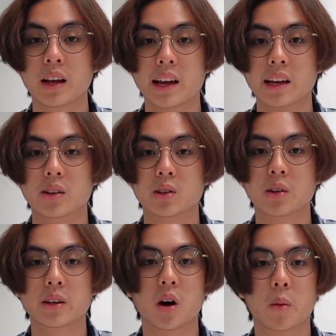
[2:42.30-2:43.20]
It also
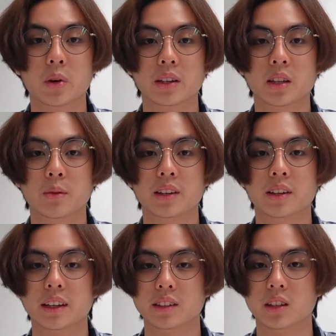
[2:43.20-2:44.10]
incorporates some of the
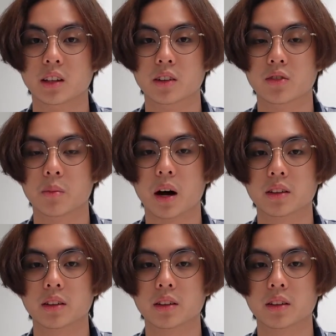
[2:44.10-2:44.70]
things you learn from